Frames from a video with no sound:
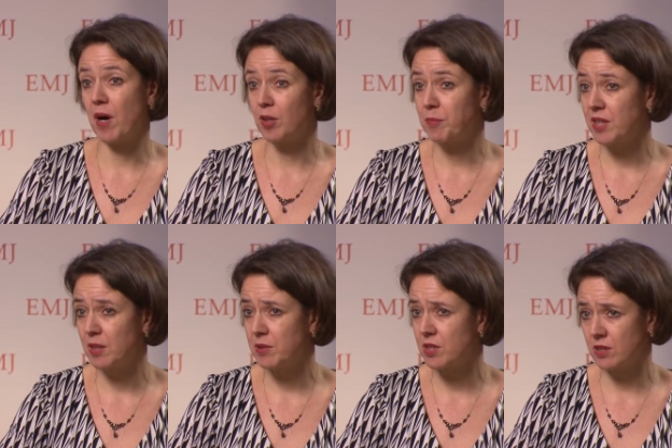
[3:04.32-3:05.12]
PARP
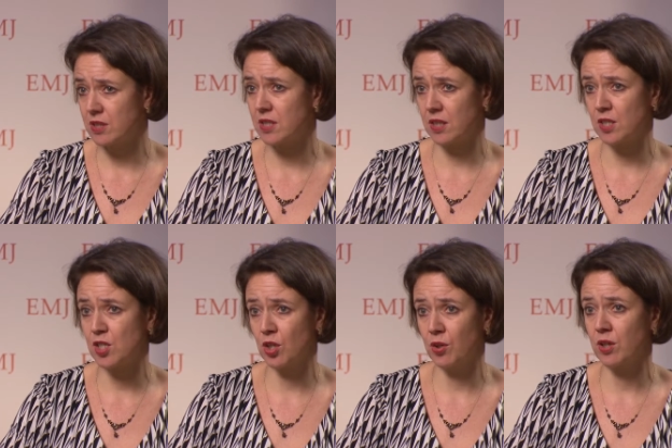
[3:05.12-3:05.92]
inhibitor studies
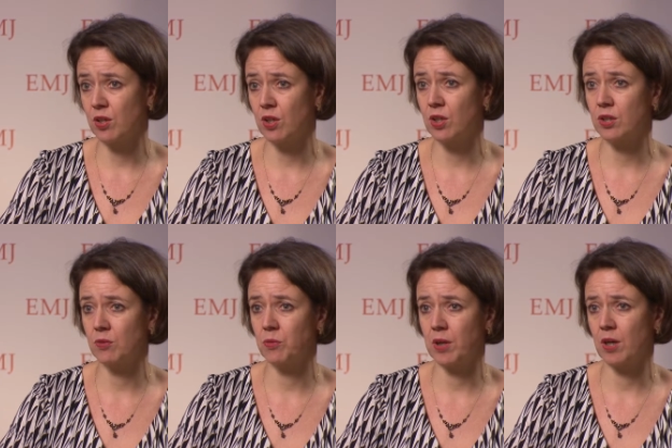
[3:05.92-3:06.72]
going
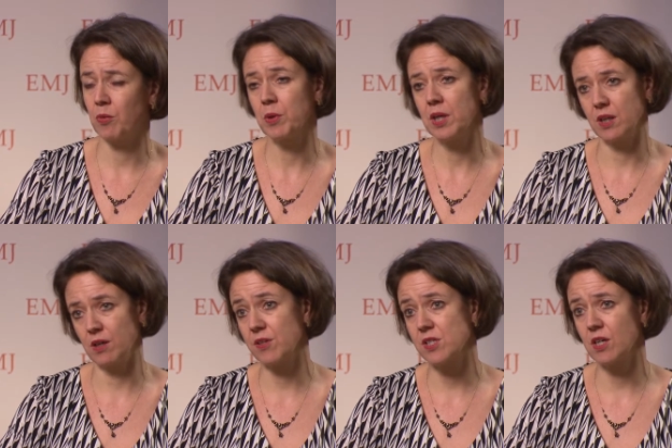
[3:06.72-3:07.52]
on, where we and
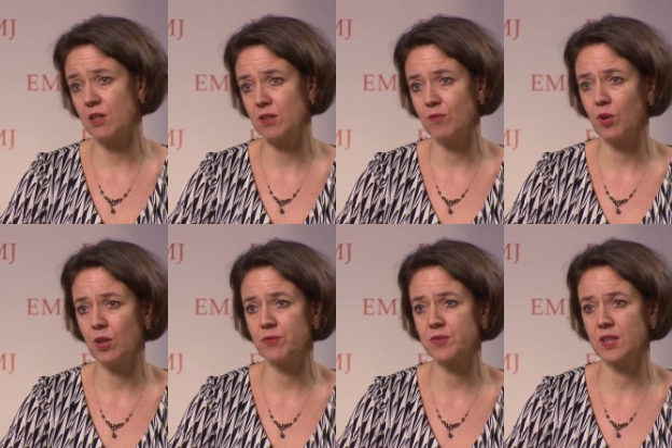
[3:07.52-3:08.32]
others are
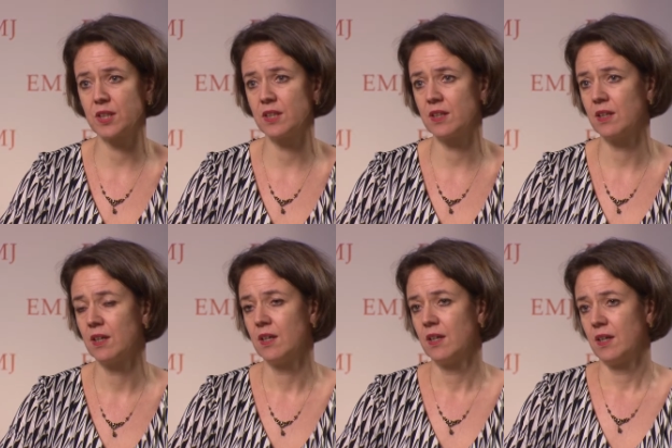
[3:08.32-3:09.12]
involved in.
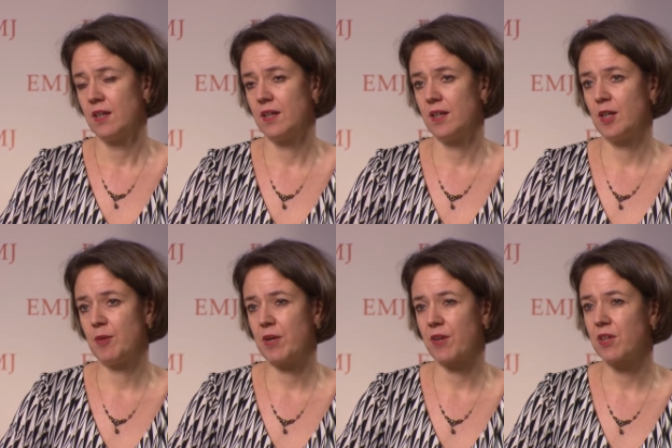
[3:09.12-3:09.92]

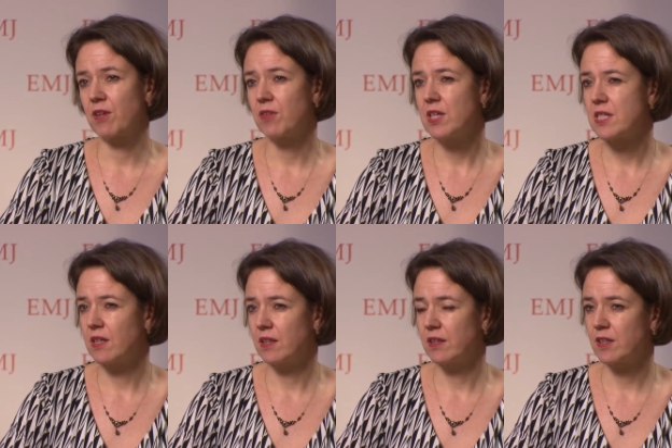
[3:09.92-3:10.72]
I think these
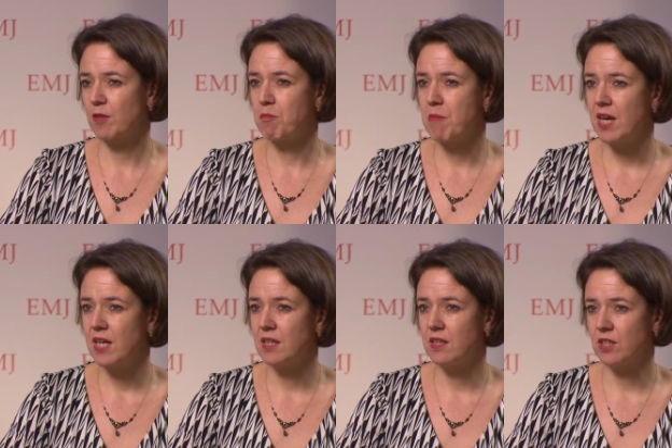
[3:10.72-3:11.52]
are the
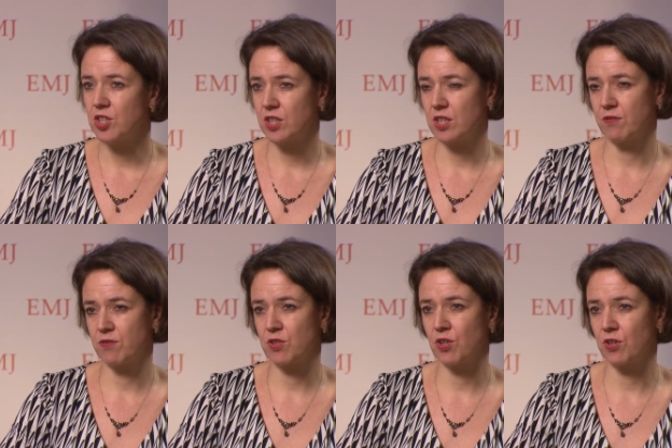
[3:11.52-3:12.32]
main
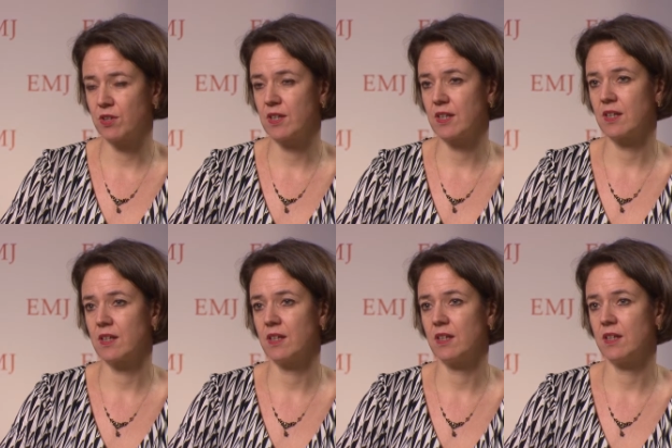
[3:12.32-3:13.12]
initiatives
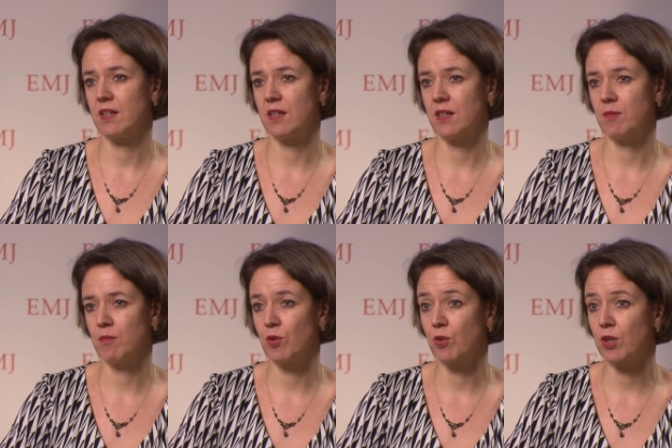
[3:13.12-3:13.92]
currently
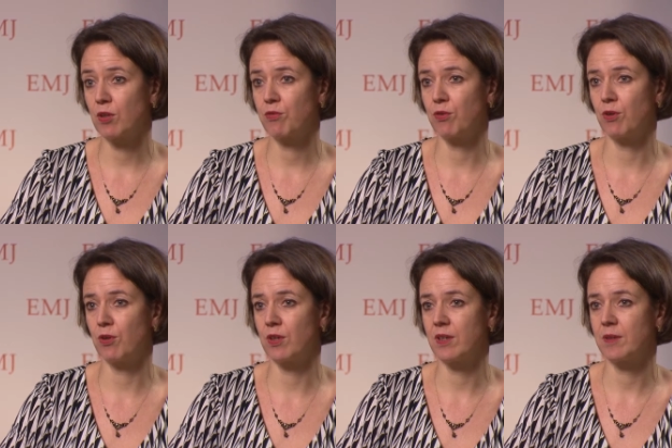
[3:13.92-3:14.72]
looking
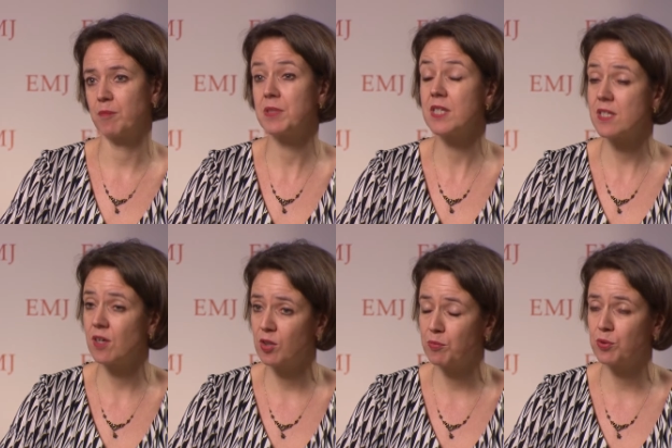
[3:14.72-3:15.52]
for
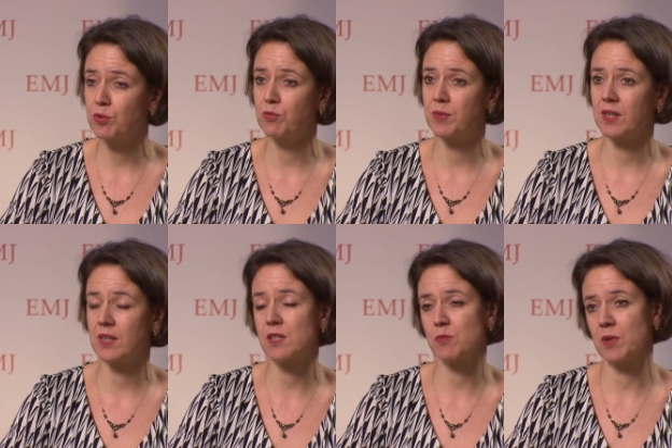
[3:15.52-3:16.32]
PCR improvement
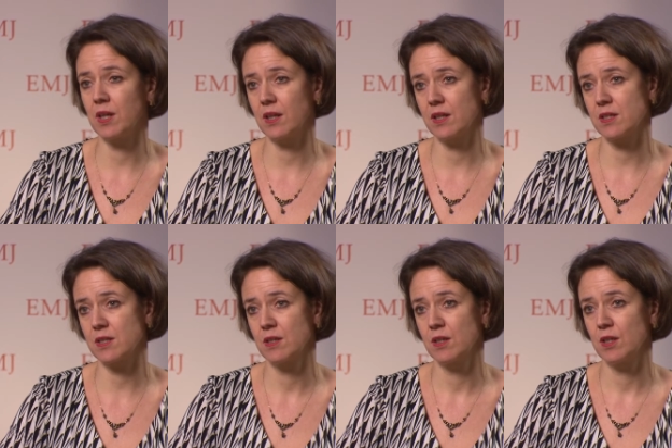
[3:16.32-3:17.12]
as well
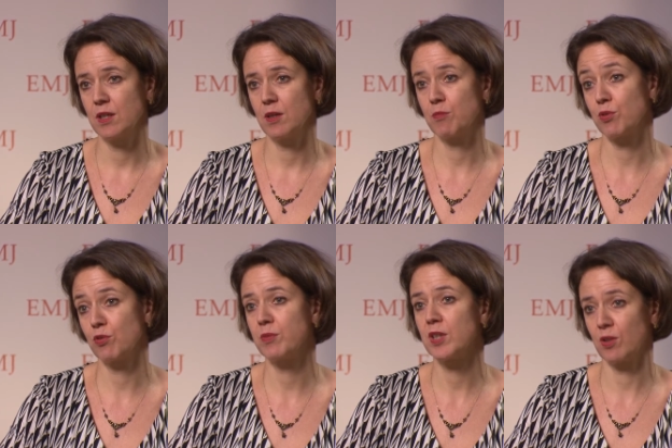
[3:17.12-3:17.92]
as
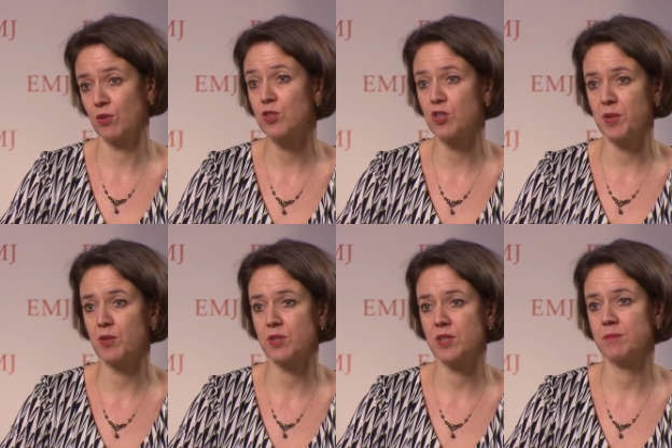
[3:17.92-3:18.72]
improvement in long-term
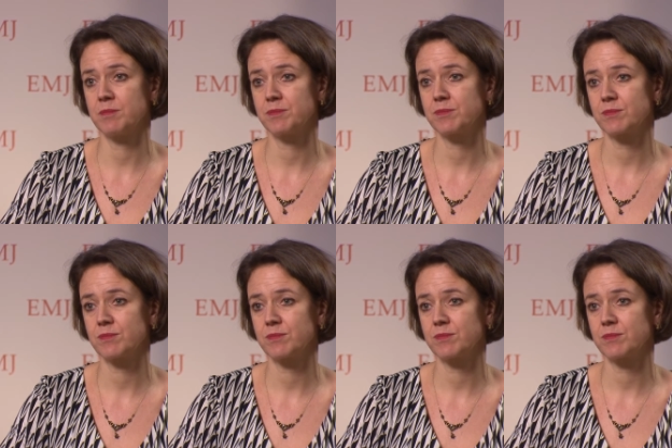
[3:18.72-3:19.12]
outcome.